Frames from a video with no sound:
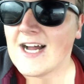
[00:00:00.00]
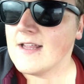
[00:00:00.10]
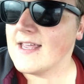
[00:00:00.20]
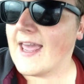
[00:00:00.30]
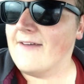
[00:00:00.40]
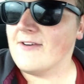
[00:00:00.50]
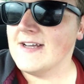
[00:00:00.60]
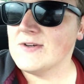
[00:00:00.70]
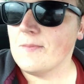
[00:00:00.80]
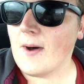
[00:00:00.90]
did get
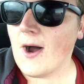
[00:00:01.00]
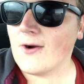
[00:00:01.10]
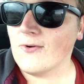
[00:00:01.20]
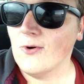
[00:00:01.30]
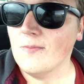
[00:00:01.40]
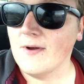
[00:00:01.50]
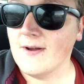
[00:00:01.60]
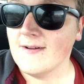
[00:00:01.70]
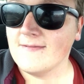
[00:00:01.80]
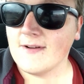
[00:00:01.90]
invited to a bar crawl,
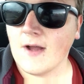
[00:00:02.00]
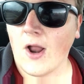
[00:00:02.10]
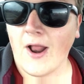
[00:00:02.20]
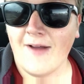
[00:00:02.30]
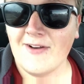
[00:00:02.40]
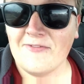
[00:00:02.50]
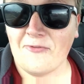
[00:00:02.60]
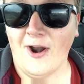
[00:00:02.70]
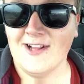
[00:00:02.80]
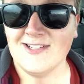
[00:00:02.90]
but I don't have any
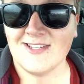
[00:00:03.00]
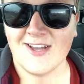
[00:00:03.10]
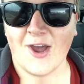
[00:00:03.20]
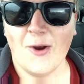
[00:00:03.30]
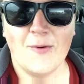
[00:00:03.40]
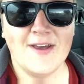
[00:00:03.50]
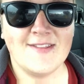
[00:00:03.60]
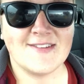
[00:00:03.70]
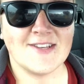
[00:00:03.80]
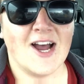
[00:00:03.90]
friends to go
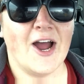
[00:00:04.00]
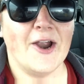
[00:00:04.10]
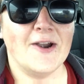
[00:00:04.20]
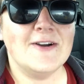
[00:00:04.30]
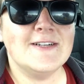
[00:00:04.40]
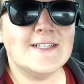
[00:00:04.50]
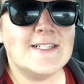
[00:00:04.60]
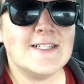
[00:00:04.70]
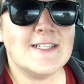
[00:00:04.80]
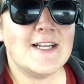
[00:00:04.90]
with, so
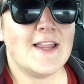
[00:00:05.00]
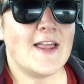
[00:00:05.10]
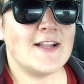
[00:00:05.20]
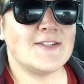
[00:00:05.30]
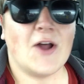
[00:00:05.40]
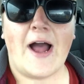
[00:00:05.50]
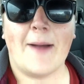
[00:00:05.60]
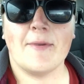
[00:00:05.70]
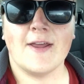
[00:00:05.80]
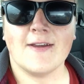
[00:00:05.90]
that's not
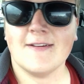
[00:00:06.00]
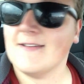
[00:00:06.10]
happening.